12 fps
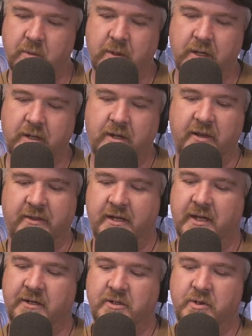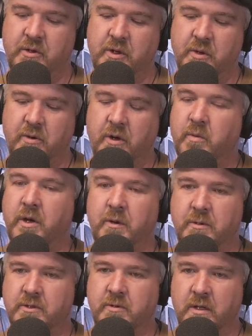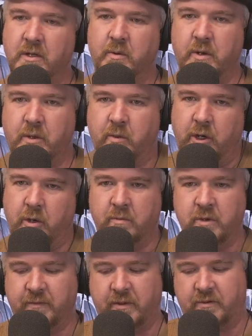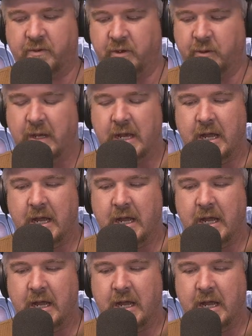real and authentic to who you were and what you were struggling with, what you were moving through,